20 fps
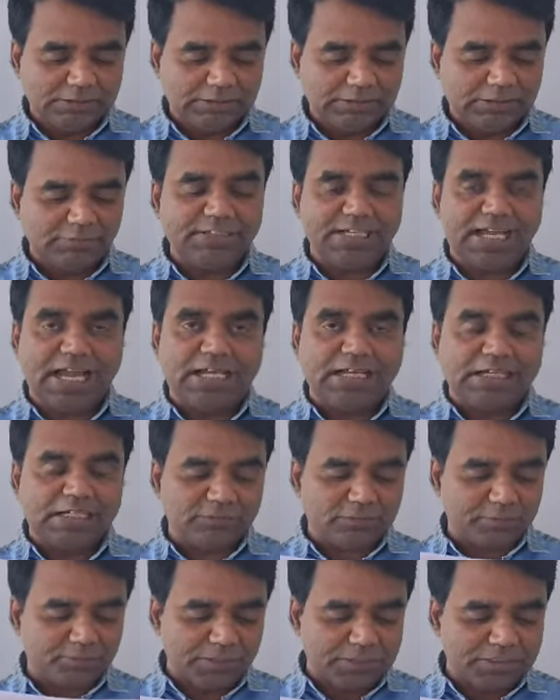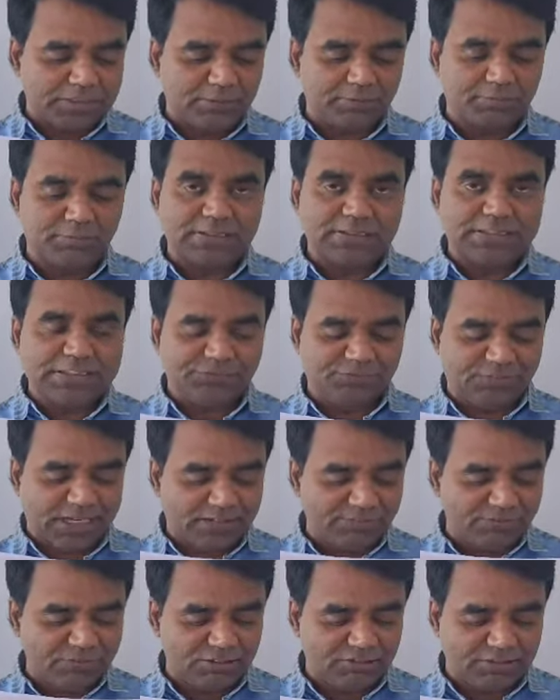If the angle of the prism is
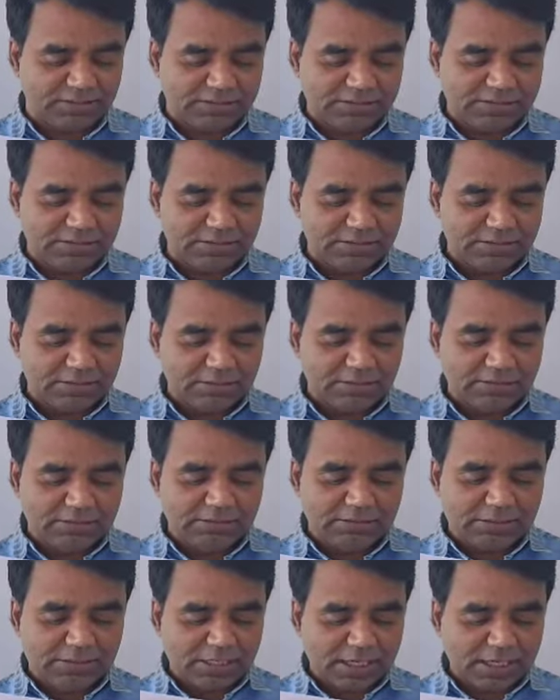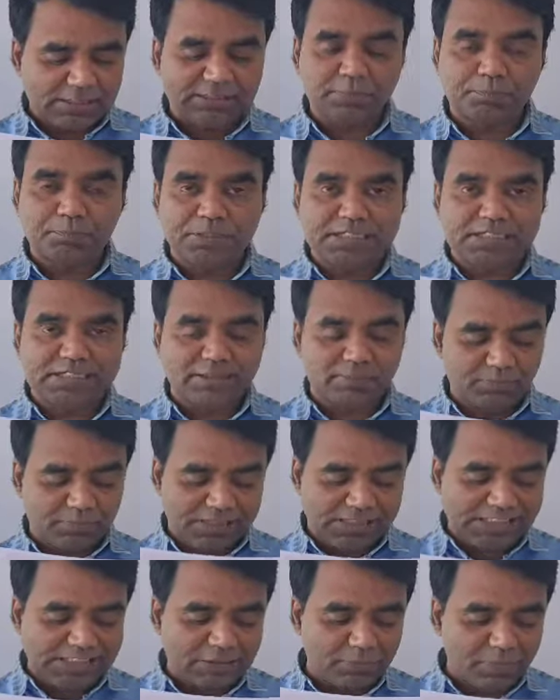5 degrees and the
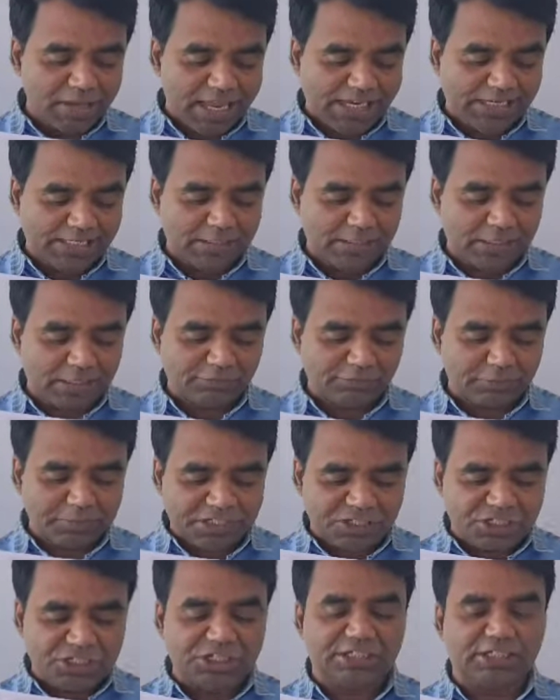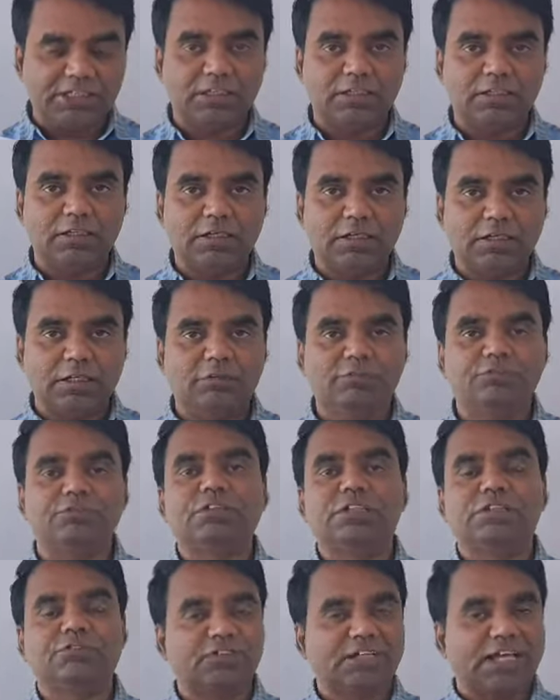prism is made of a material
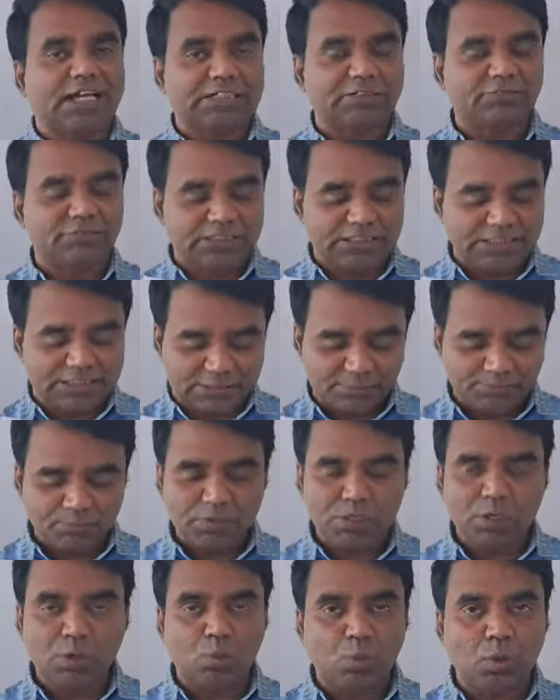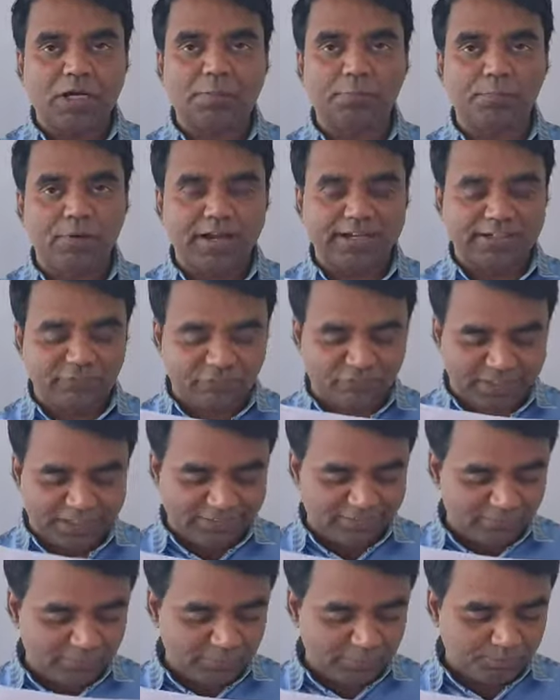of refractive index
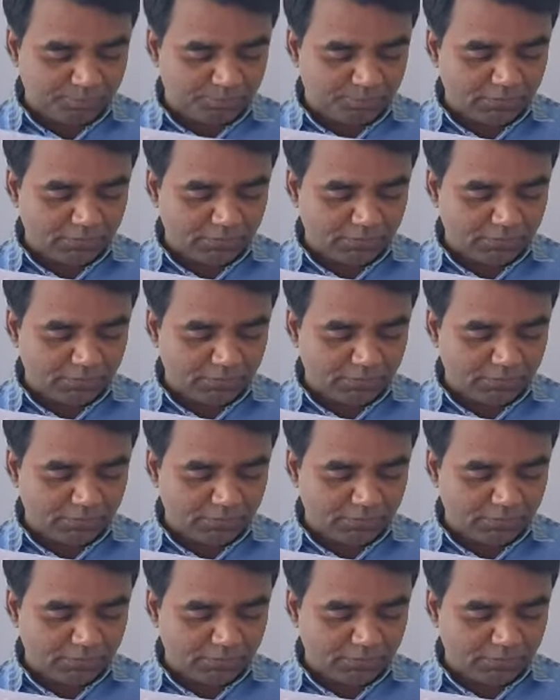1.5,